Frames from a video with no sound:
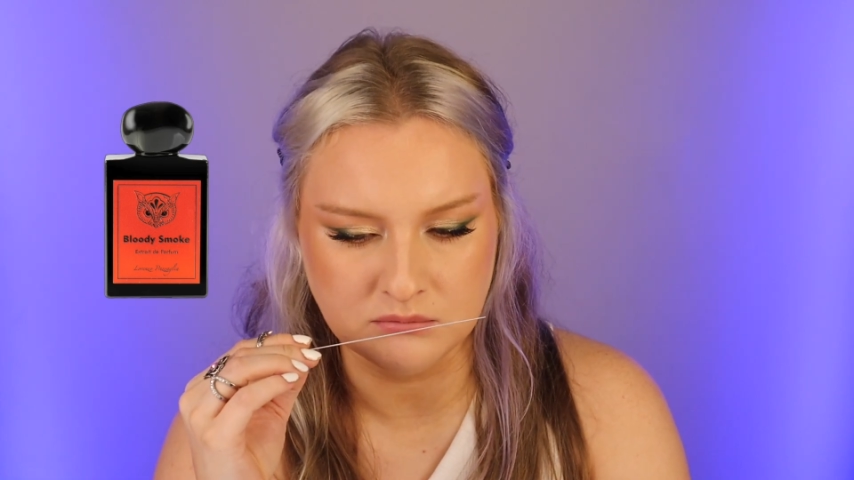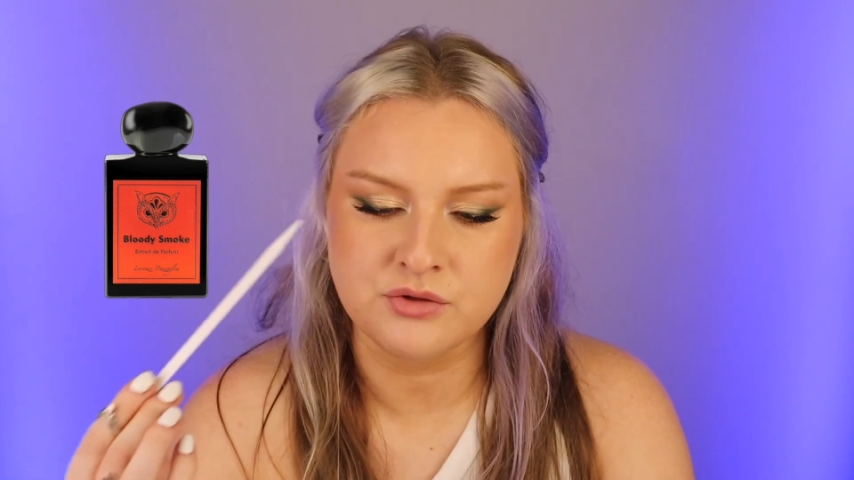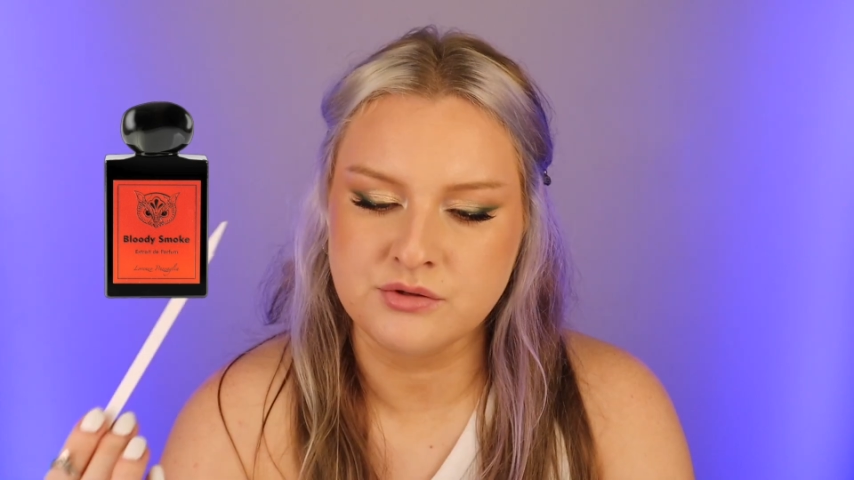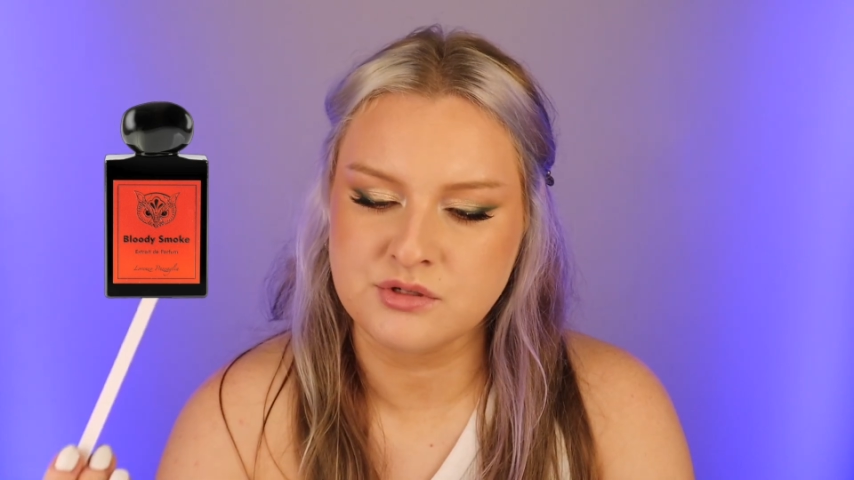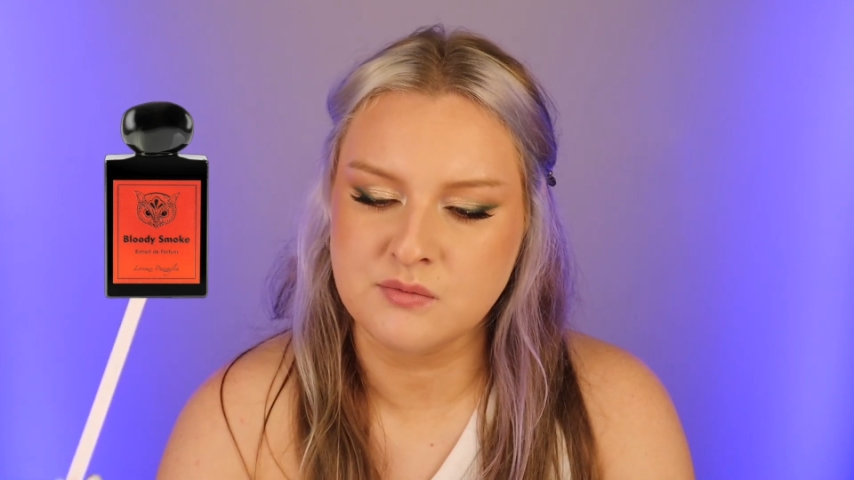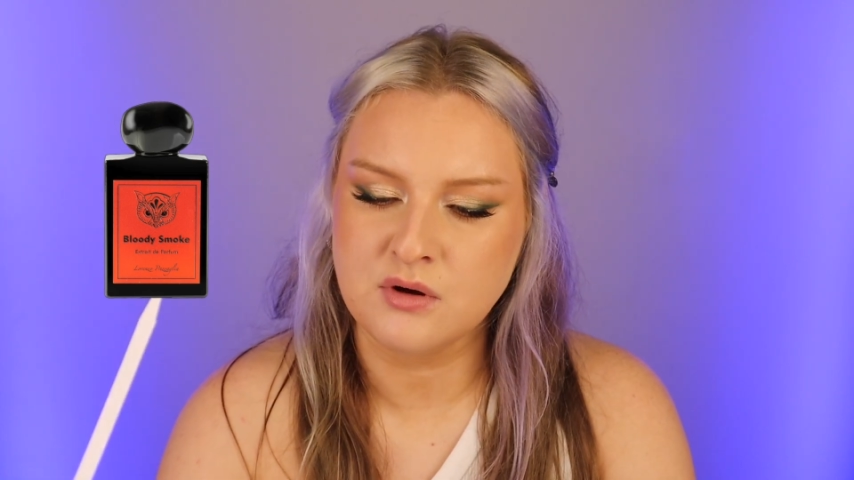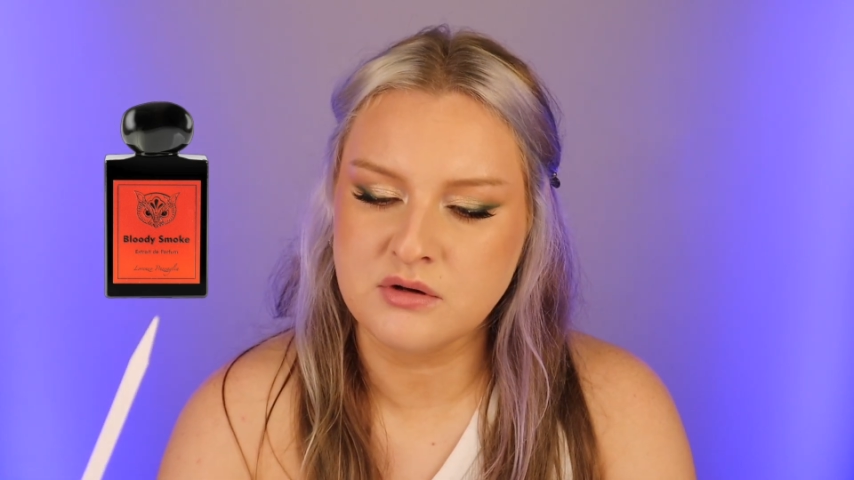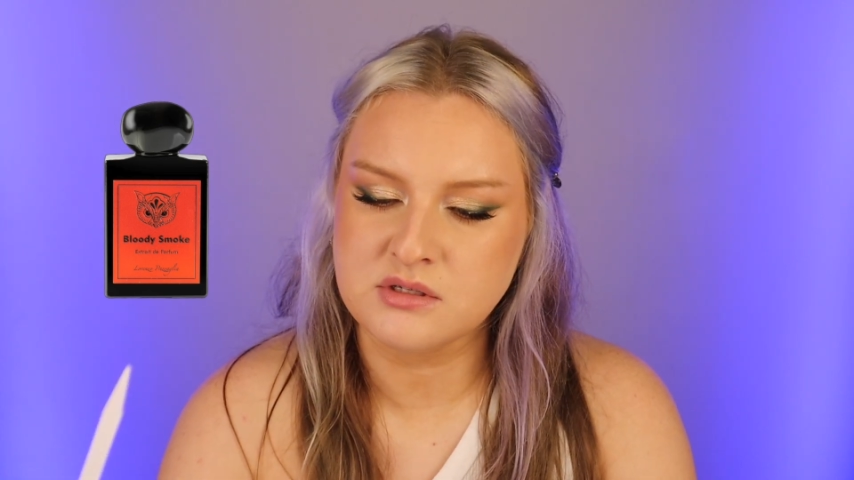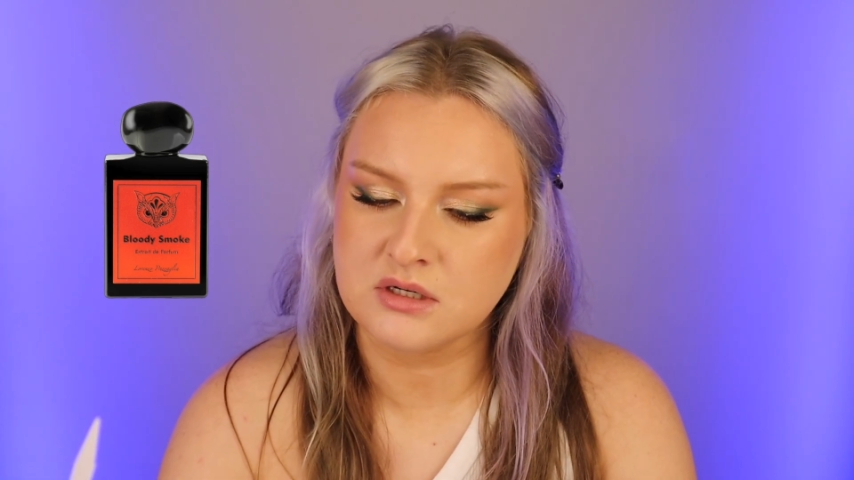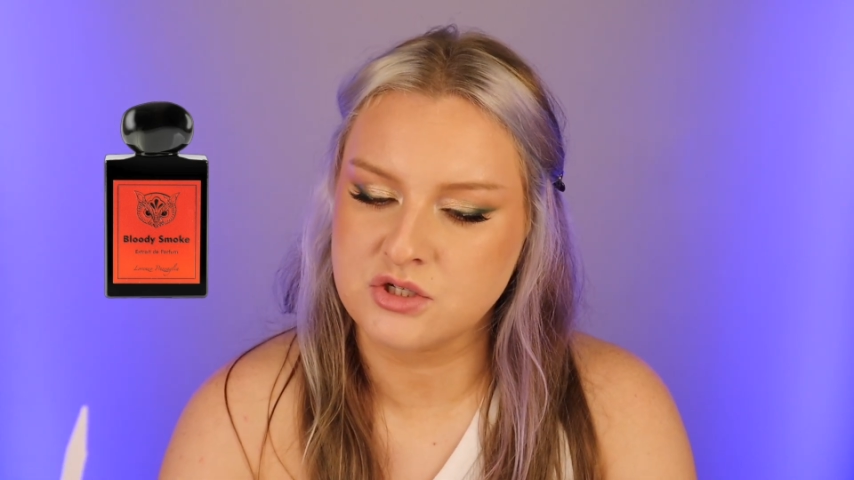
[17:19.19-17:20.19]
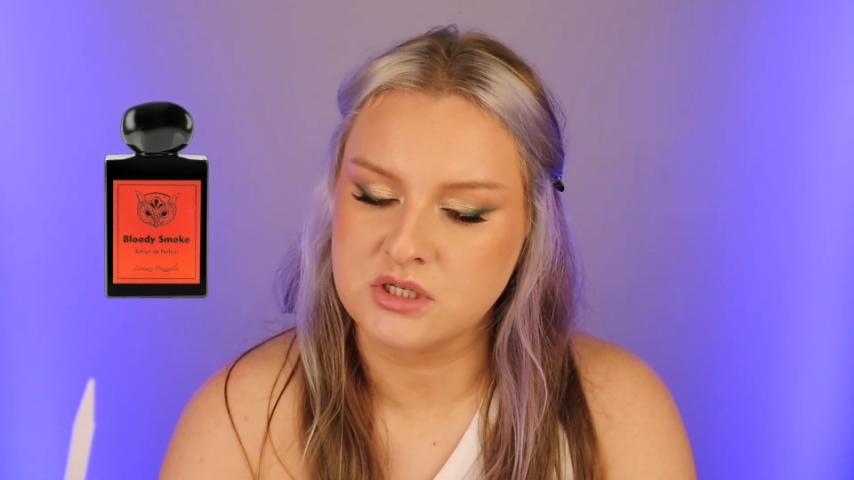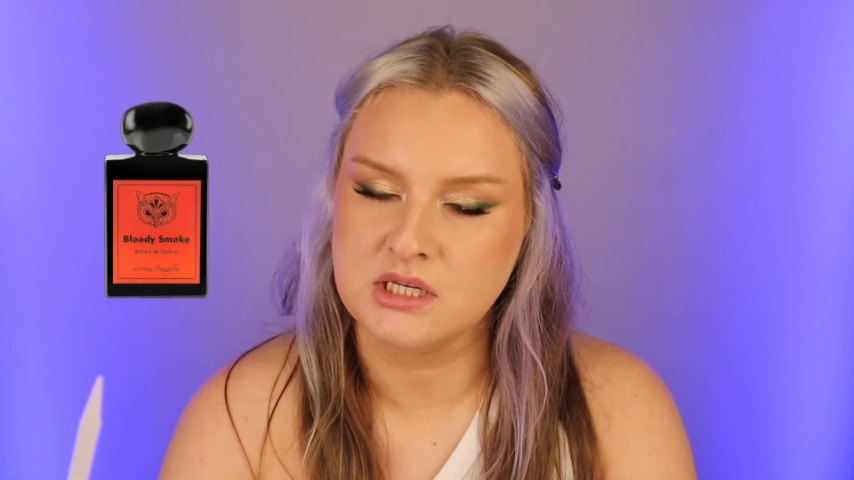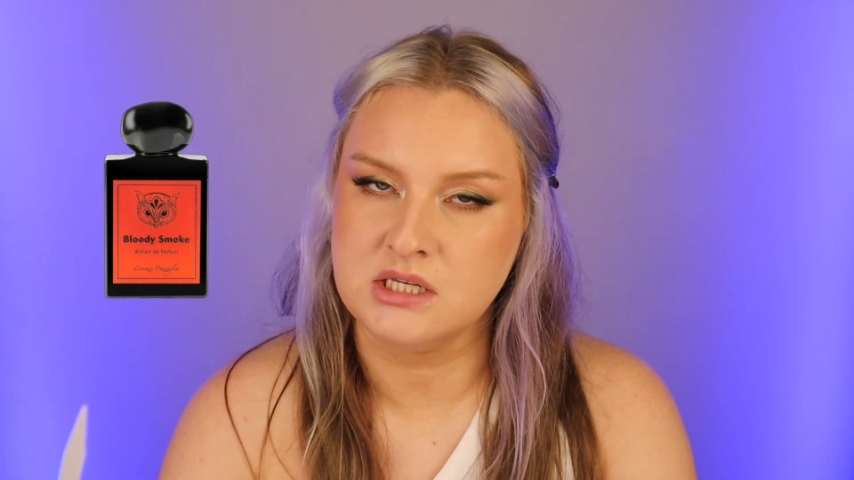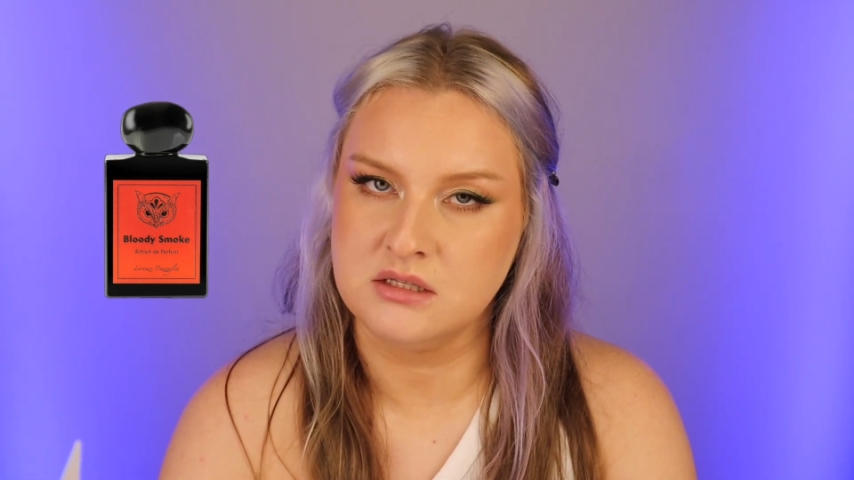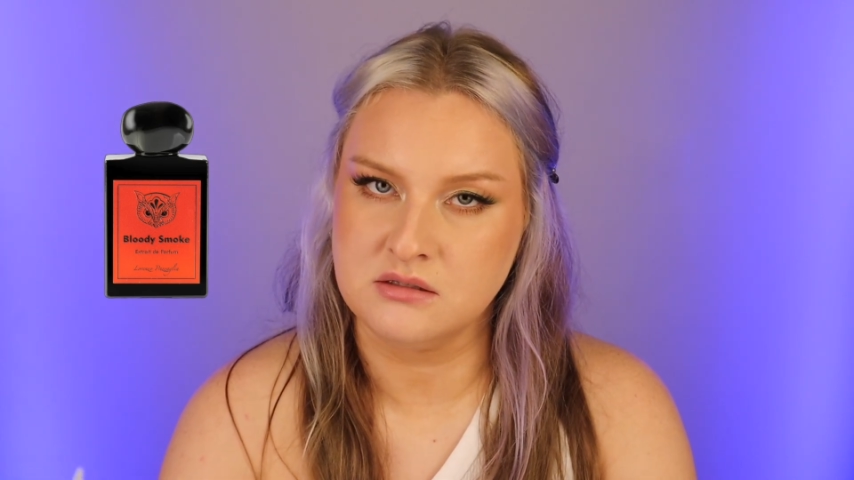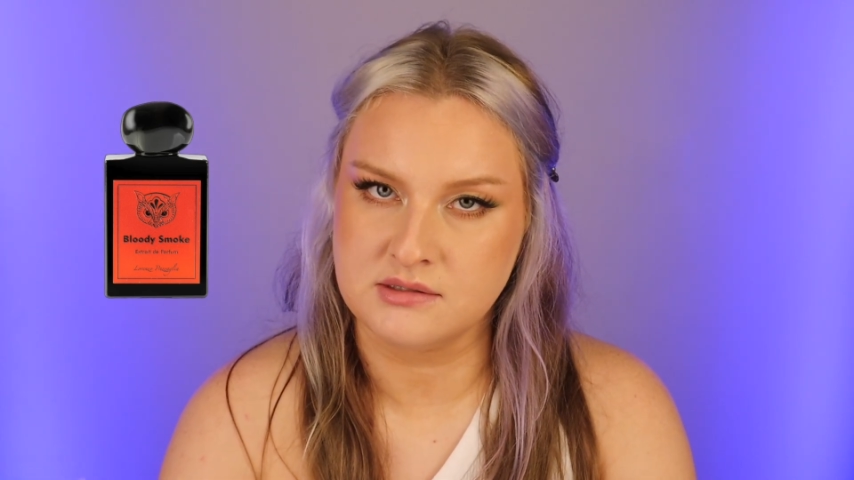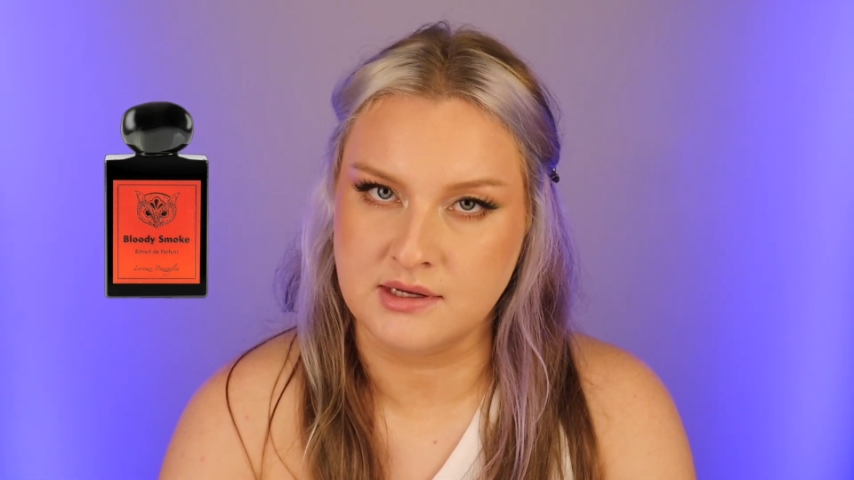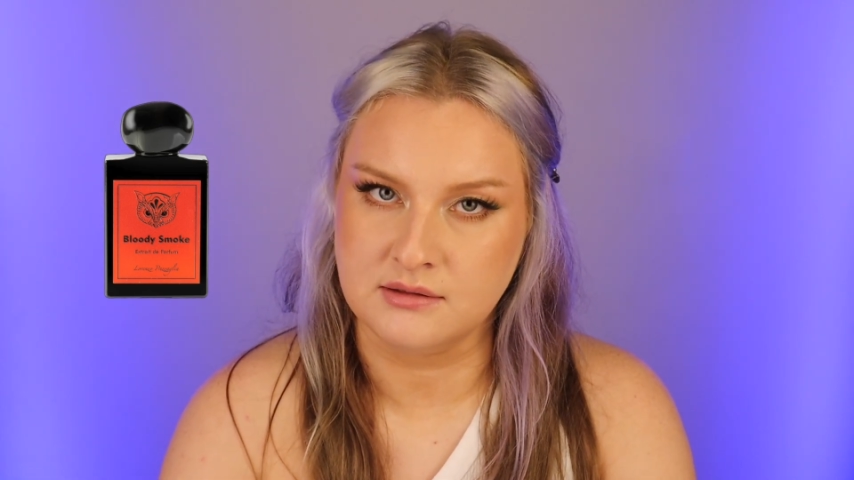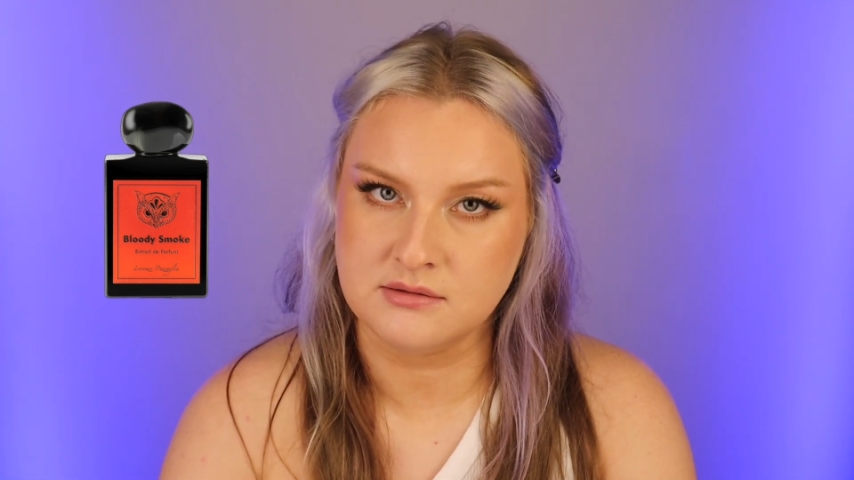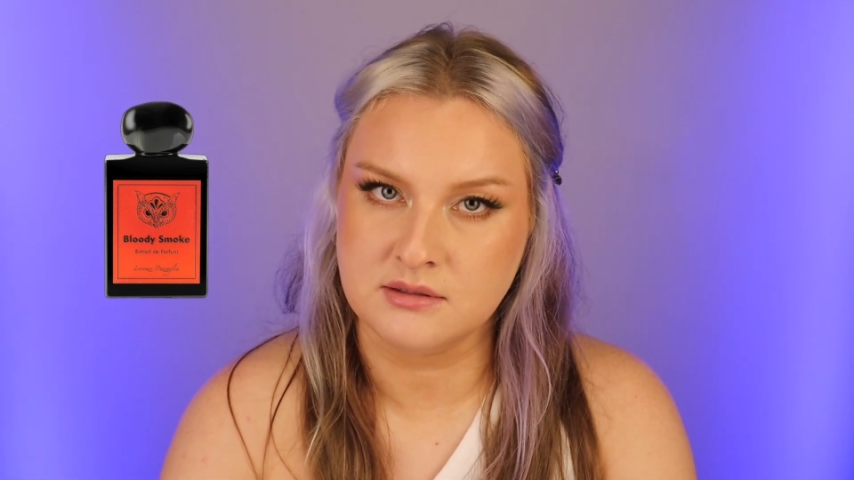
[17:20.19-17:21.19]
So the smoke is actually
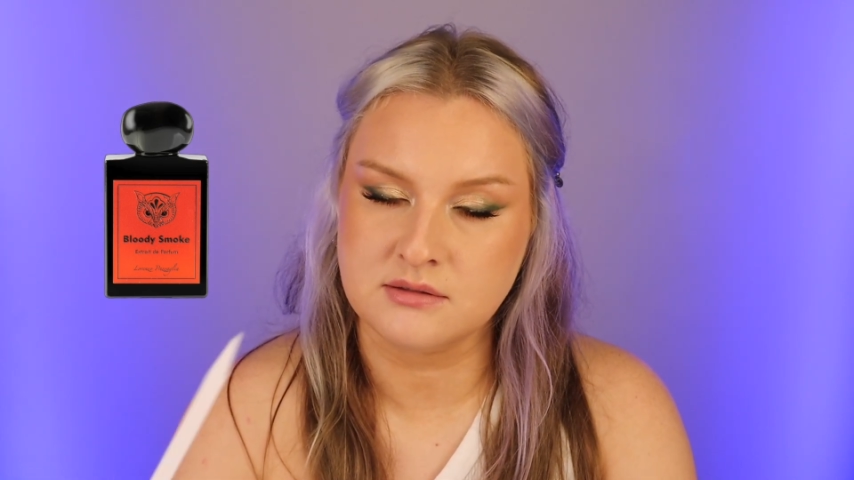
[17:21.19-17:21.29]
incense.